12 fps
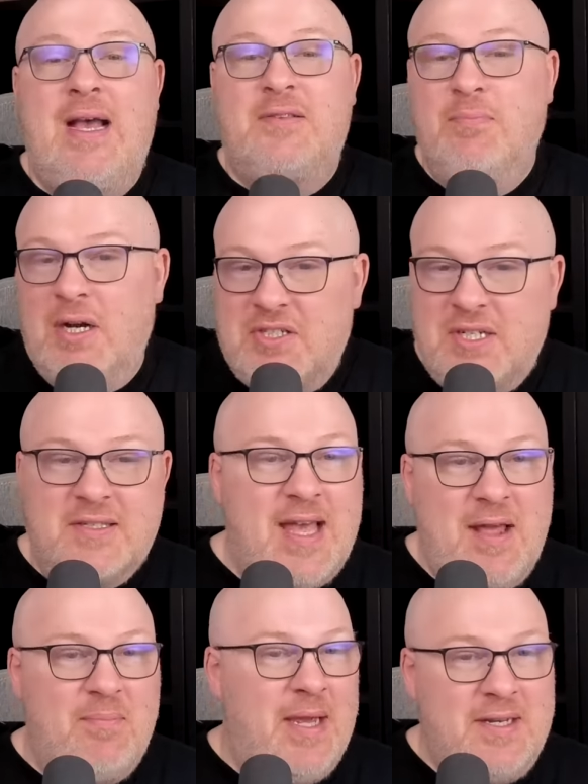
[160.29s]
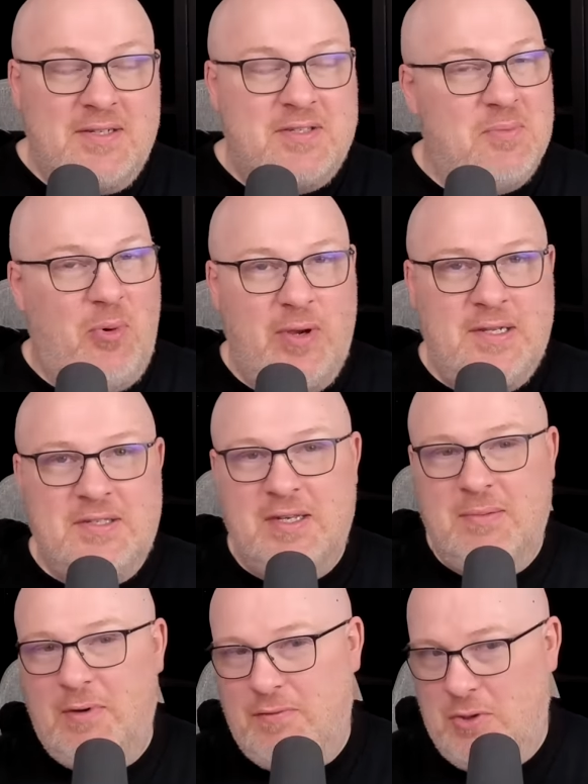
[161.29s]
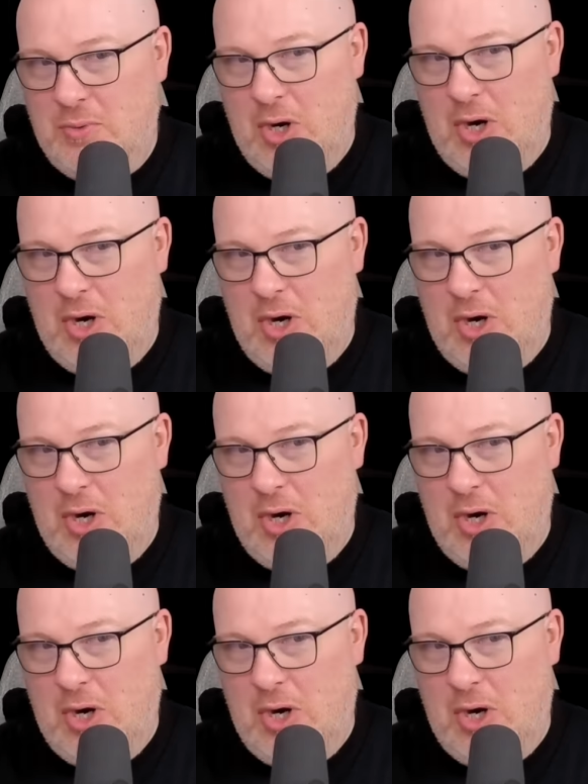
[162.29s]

as much as that may disappoint some of you